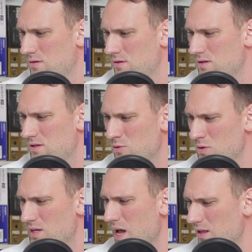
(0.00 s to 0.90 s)
It's too
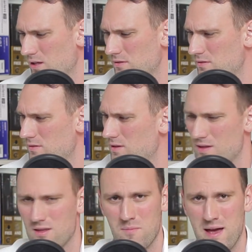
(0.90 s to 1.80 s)
silent. This
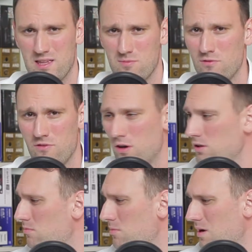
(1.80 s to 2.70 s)
is the maximum
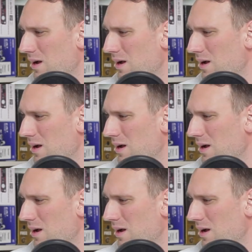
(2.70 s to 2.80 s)
volume.